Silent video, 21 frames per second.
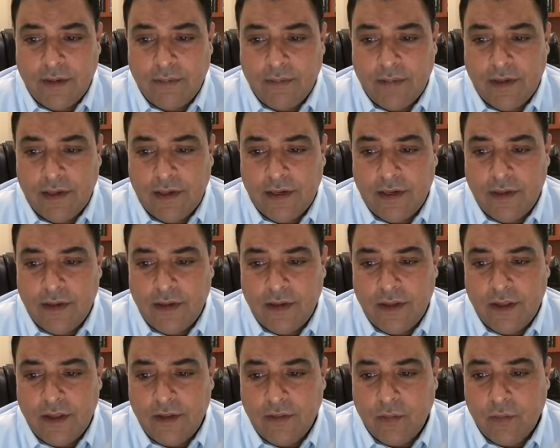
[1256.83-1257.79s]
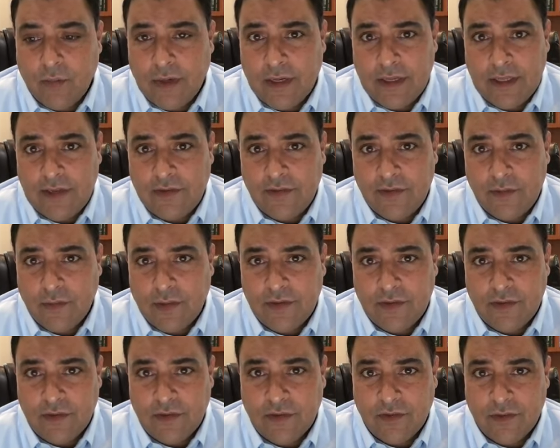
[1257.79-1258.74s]
But one of the easy
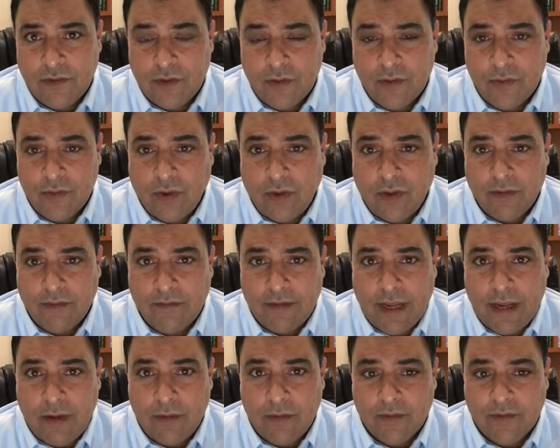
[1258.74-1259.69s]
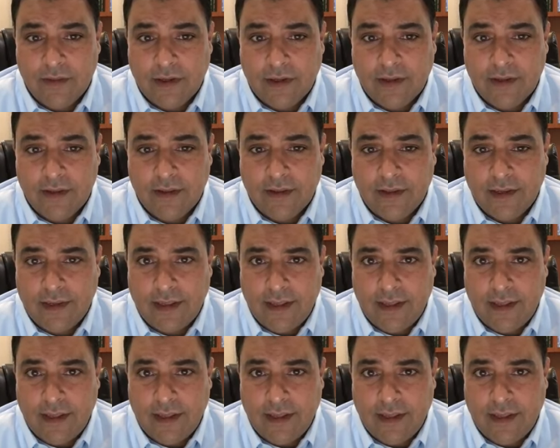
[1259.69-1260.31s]
ways is just to go through all the vowels, like